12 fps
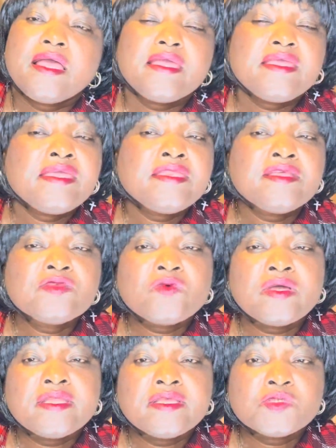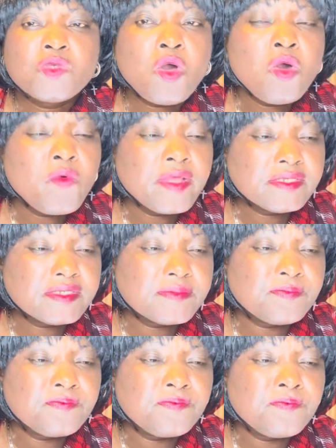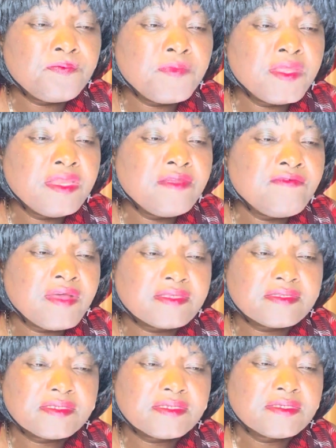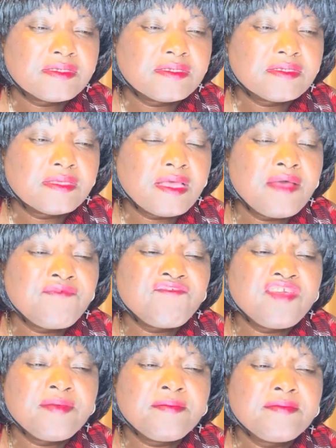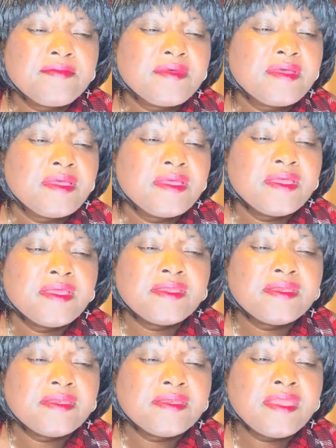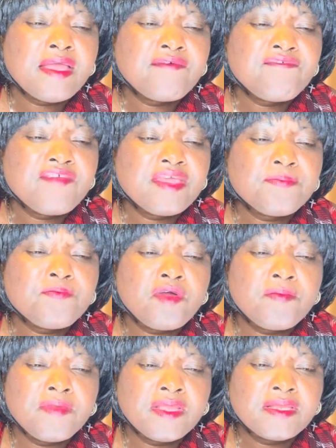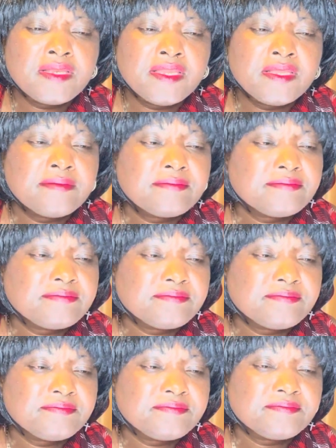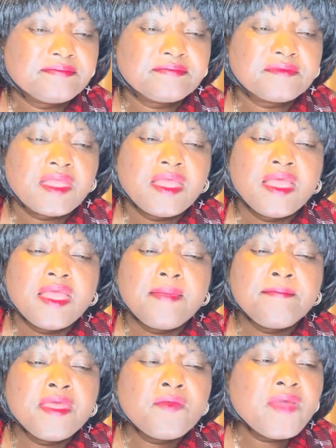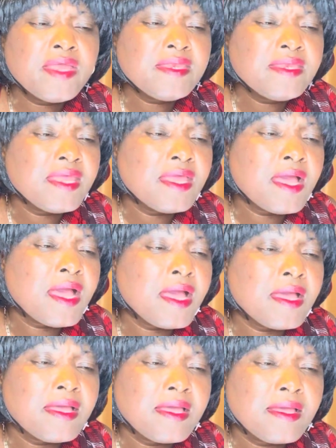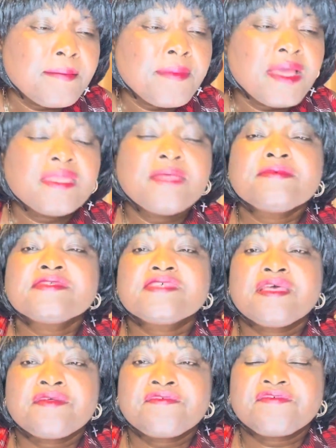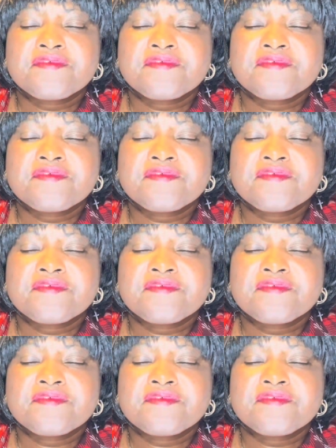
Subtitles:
in this world, there's always believers affirm their faith publicly. But when they are by themselves,